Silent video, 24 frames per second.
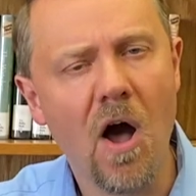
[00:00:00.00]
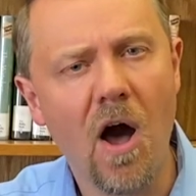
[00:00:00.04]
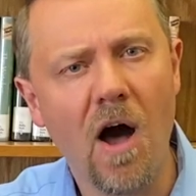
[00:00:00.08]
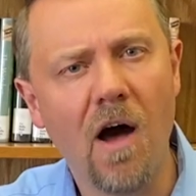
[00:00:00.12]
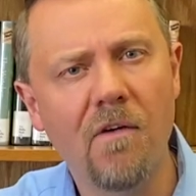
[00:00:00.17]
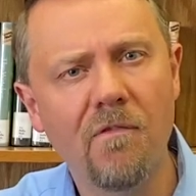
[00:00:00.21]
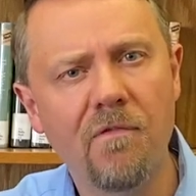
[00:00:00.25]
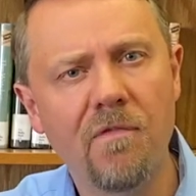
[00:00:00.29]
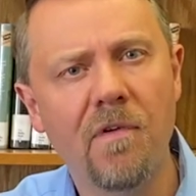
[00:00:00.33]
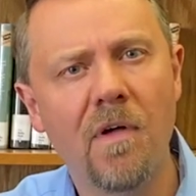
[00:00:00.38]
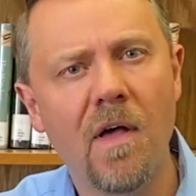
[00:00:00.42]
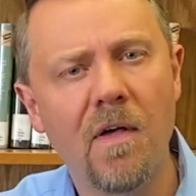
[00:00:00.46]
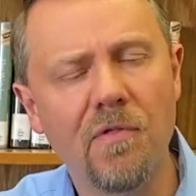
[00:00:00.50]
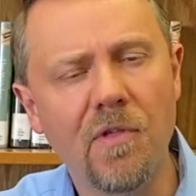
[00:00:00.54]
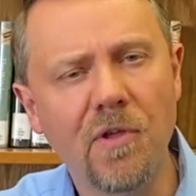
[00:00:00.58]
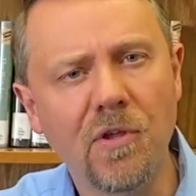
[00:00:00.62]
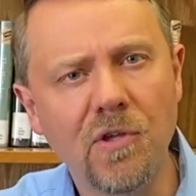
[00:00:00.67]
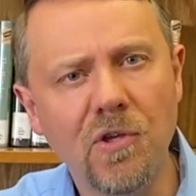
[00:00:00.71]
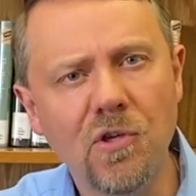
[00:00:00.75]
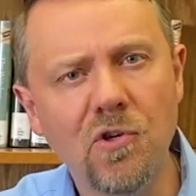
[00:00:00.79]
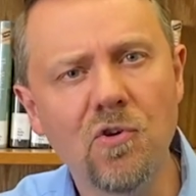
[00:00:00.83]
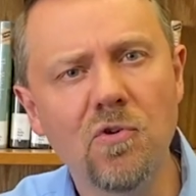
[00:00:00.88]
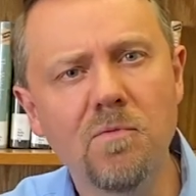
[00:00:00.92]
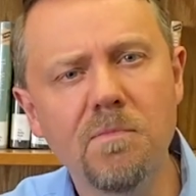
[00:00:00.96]
of the
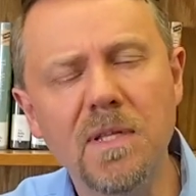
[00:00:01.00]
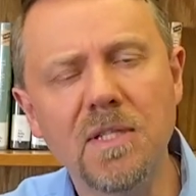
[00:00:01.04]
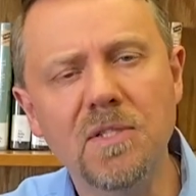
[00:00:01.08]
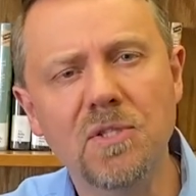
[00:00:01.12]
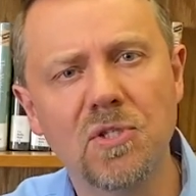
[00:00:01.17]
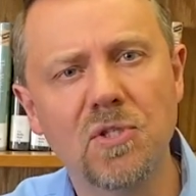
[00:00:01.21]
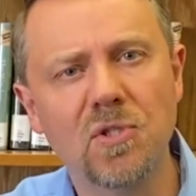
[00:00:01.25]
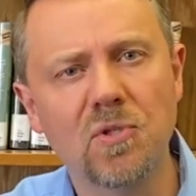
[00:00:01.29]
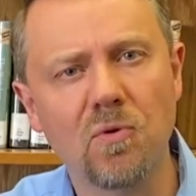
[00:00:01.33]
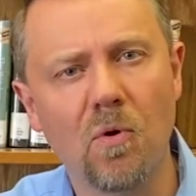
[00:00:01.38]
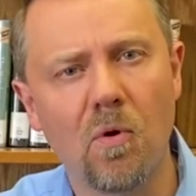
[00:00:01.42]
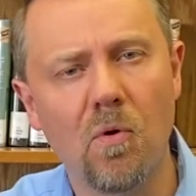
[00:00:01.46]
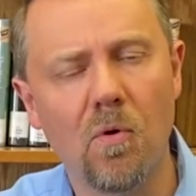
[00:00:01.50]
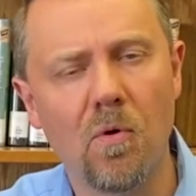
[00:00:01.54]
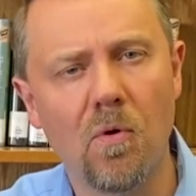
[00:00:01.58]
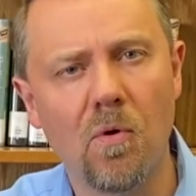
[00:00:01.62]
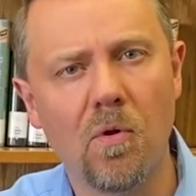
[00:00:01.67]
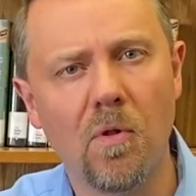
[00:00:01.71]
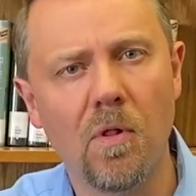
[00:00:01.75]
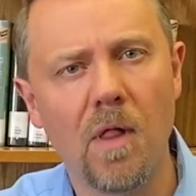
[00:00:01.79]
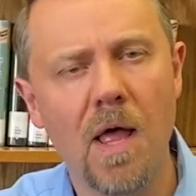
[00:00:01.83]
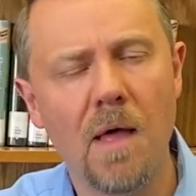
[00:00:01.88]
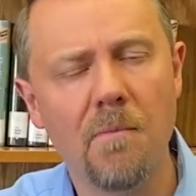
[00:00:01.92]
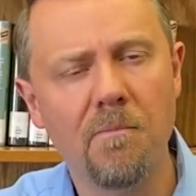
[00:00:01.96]
human
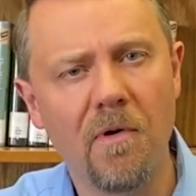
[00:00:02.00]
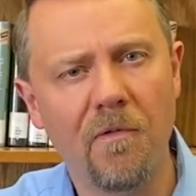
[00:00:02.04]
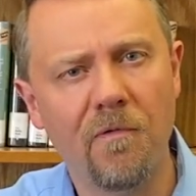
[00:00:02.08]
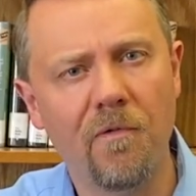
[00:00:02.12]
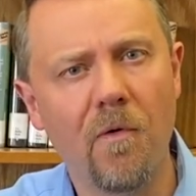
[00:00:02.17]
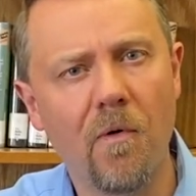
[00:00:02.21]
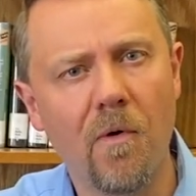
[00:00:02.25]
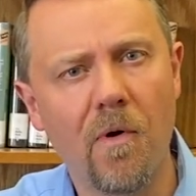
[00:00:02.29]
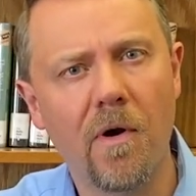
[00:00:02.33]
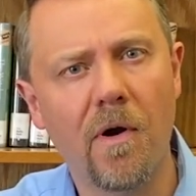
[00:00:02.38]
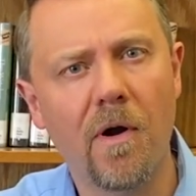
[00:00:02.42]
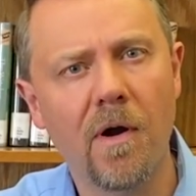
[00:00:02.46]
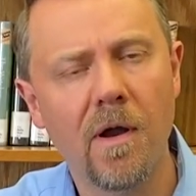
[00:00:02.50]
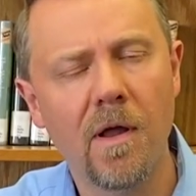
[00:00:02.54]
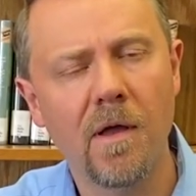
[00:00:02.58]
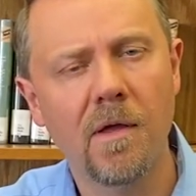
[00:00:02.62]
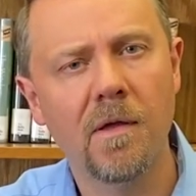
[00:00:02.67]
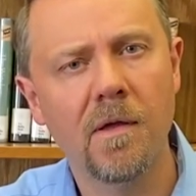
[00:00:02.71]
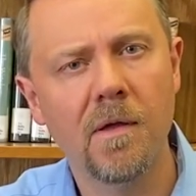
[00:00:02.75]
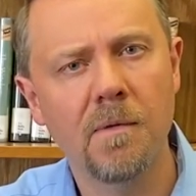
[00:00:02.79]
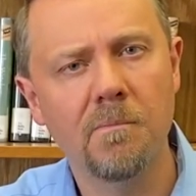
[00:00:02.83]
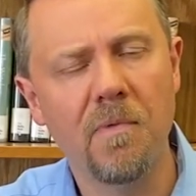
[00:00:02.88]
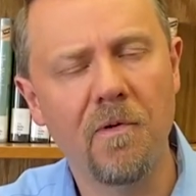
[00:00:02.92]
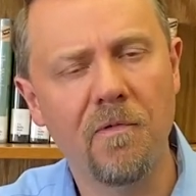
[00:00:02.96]
soul before
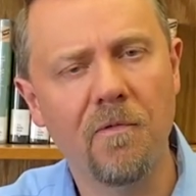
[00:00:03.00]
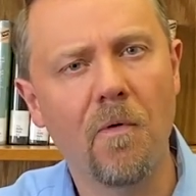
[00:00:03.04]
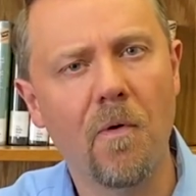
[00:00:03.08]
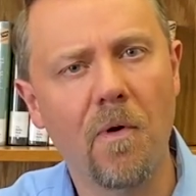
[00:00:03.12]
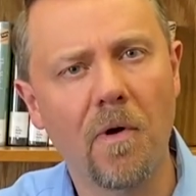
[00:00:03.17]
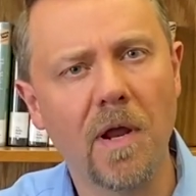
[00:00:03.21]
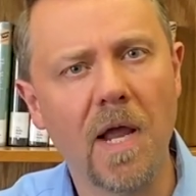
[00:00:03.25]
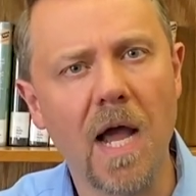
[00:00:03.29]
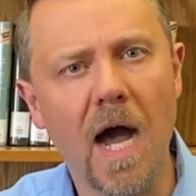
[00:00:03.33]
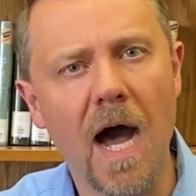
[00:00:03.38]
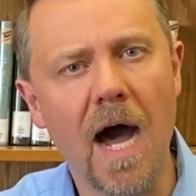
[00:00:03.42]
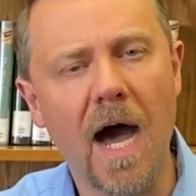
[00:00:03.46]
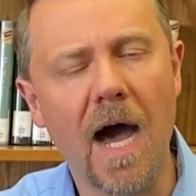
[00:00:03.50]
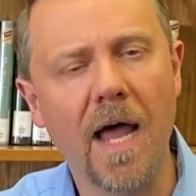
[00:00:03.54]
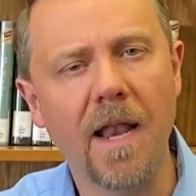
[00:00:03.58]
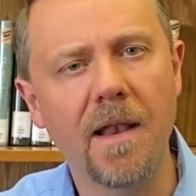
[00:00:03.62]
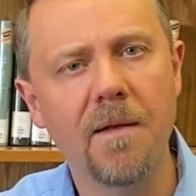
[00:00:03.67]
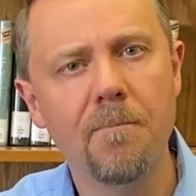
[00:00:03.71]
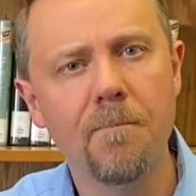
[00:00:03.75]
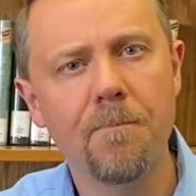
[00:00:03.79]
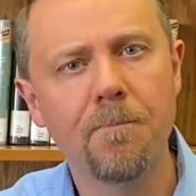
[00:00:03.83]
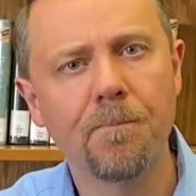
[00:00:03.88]
God.